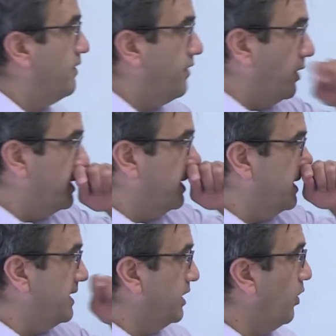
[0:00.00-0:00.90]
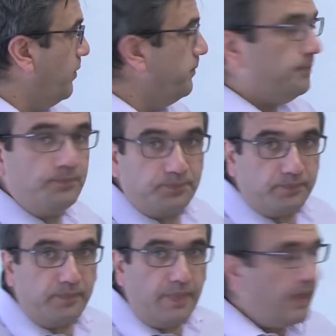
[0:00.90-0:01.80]
13, 0.
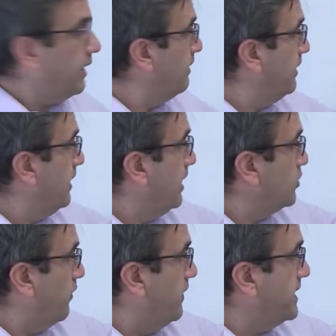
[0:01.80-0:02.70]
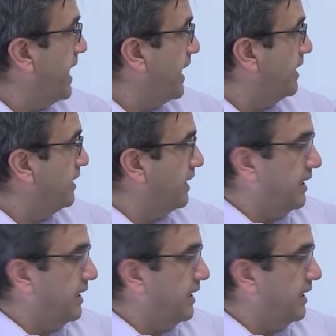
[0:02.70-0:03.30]
So this angle